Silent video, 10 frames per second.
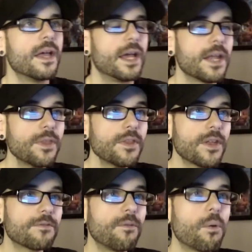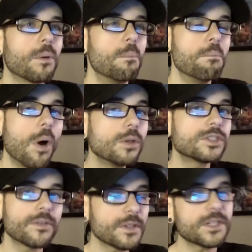And I think that for
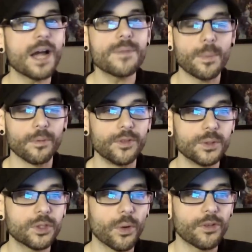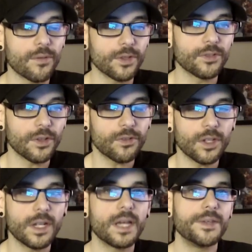most of the time that review scores have
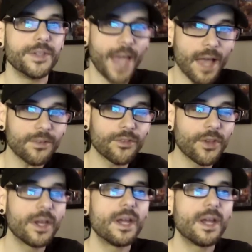existed, yes.